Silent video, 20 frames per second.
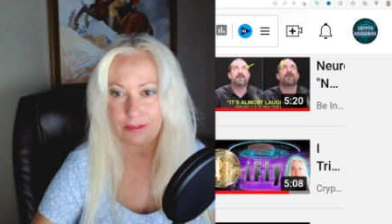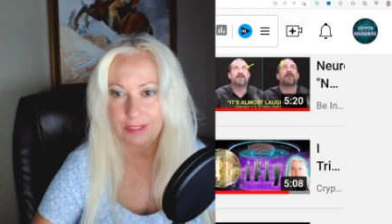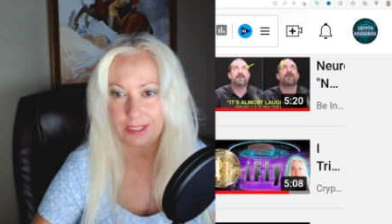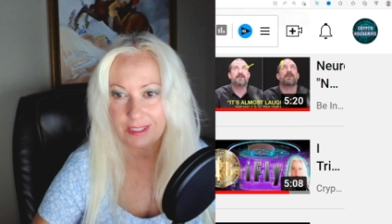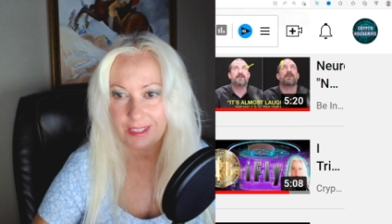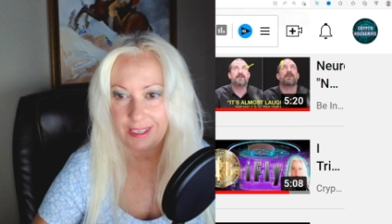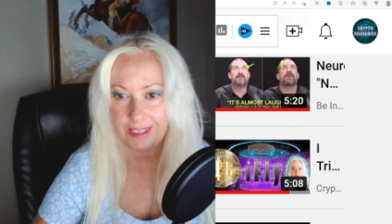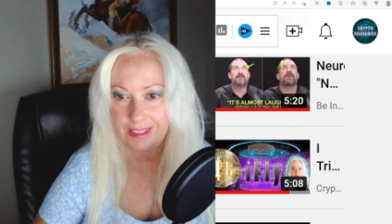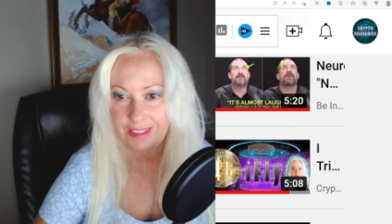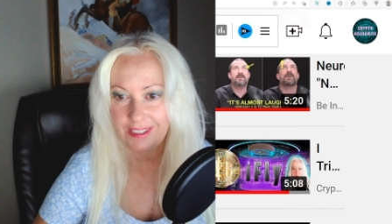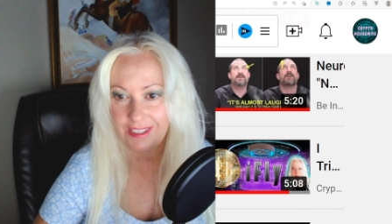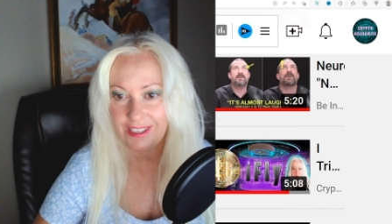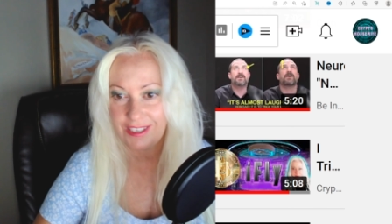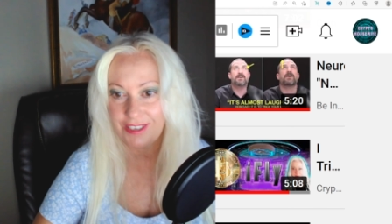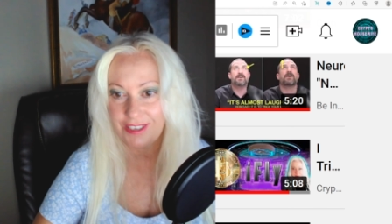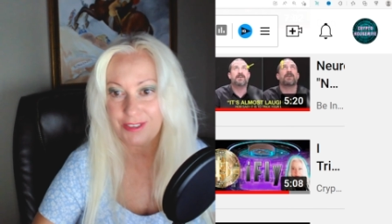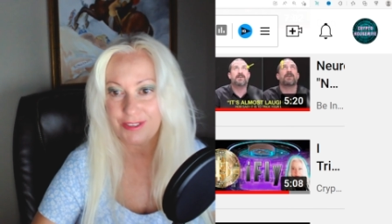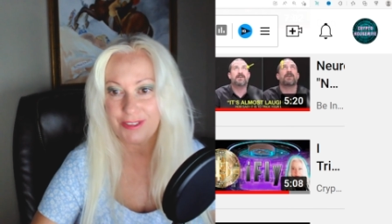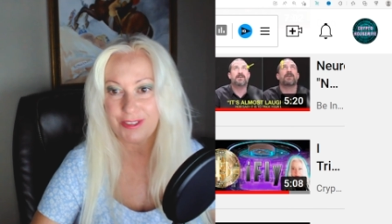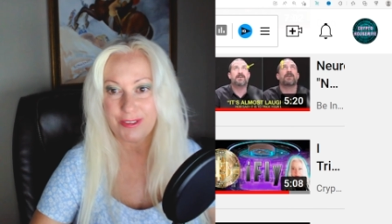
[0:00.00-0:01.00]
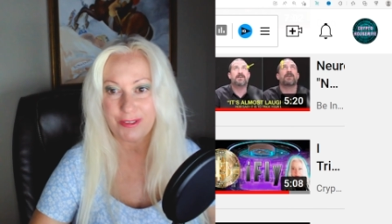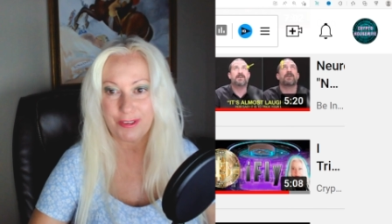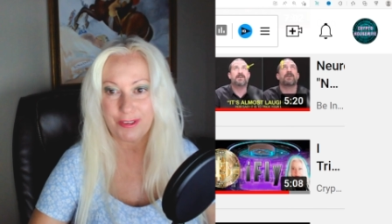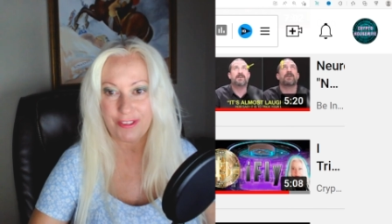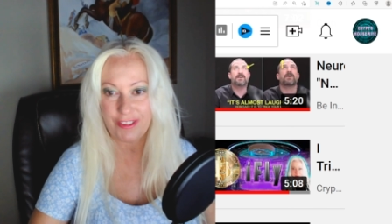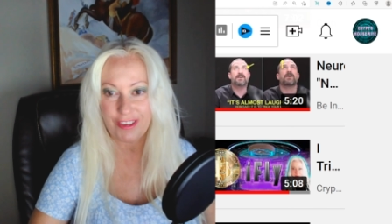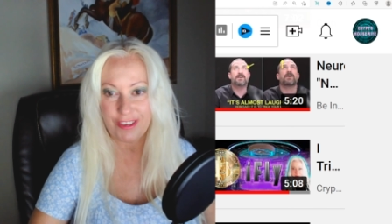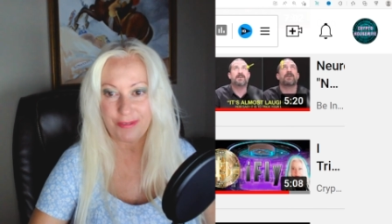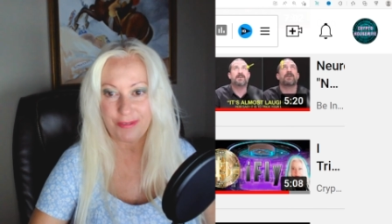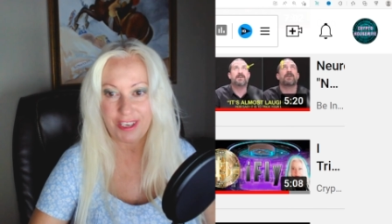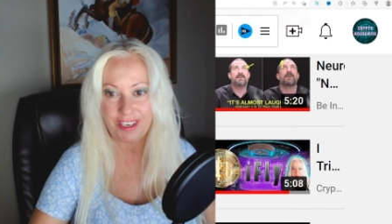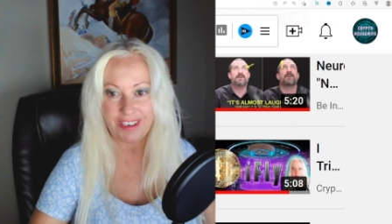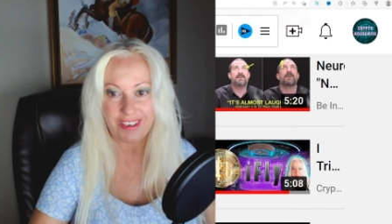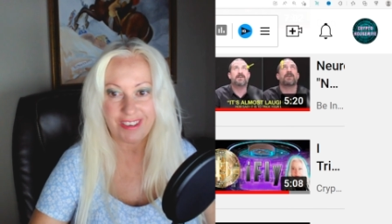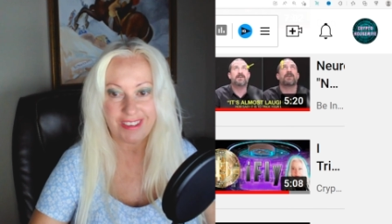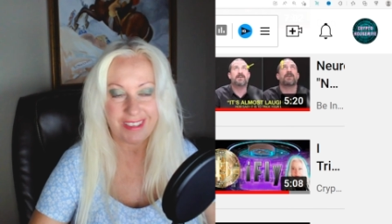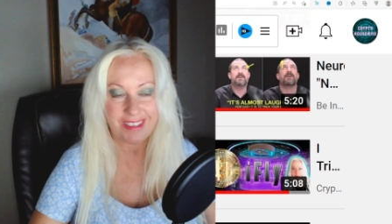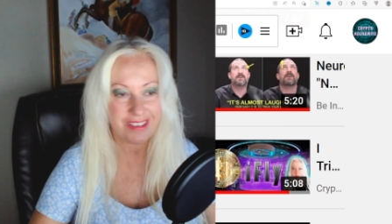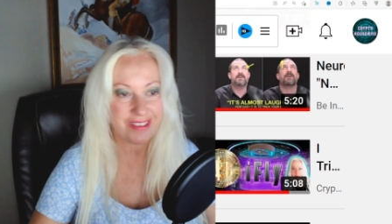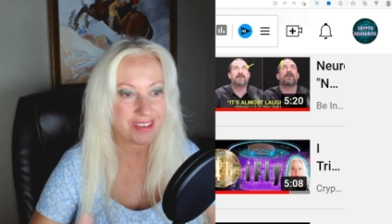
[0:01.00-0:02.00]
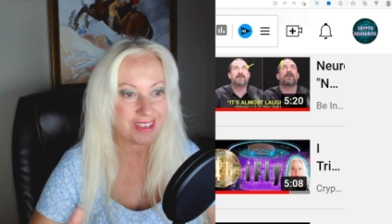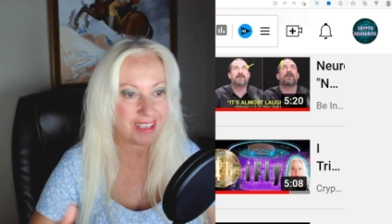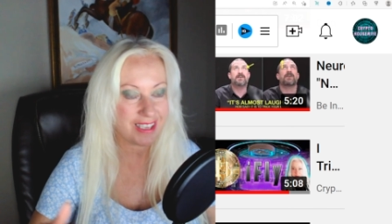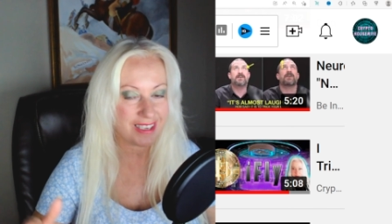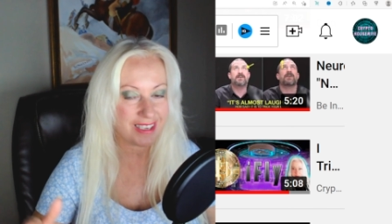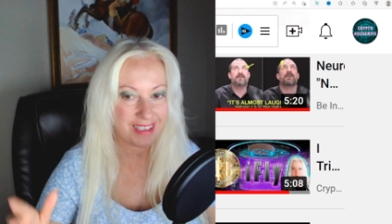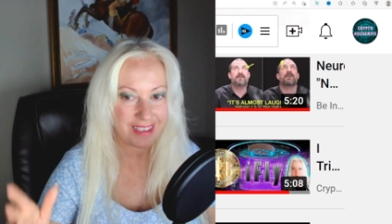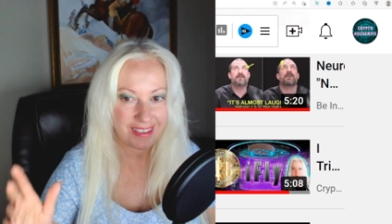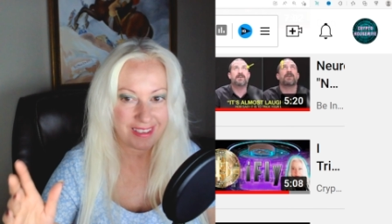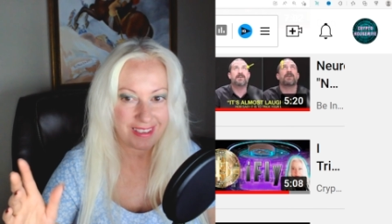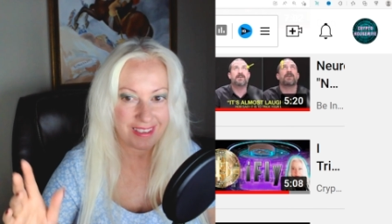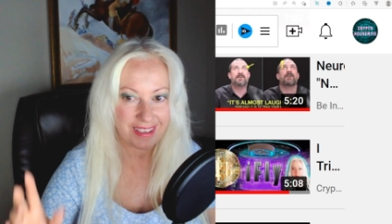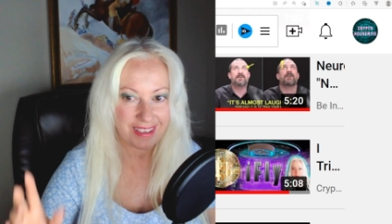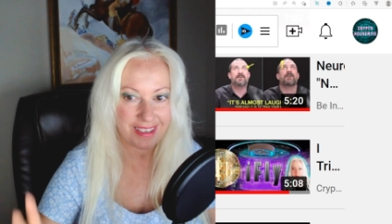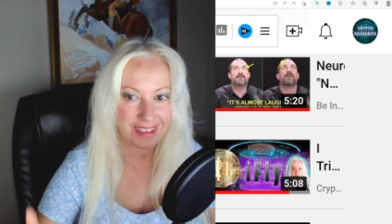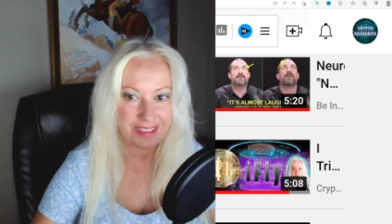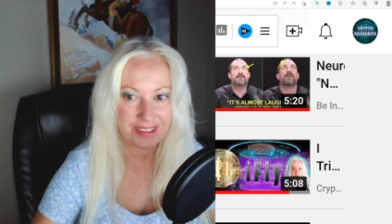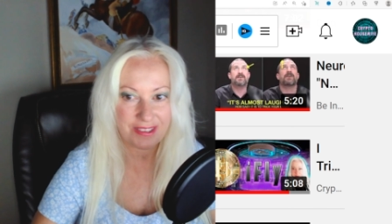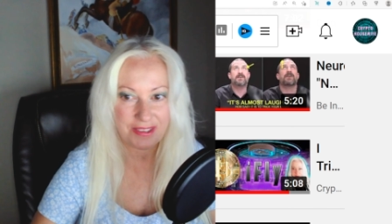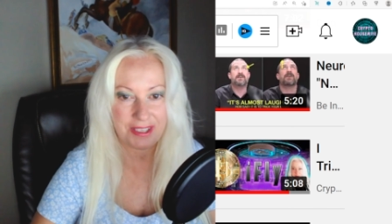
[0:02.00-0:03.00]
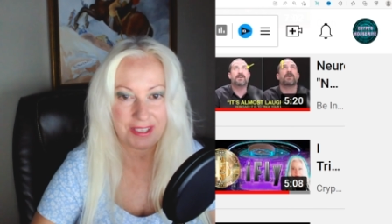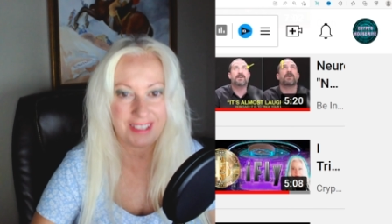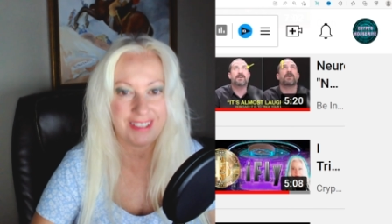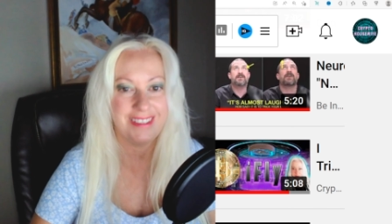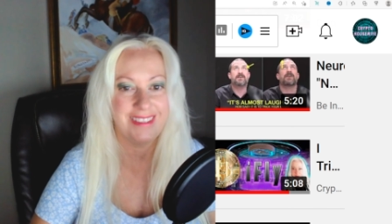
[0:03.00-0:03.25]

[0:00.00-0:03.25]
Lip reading: this aging code, so we feel better until we're like 100.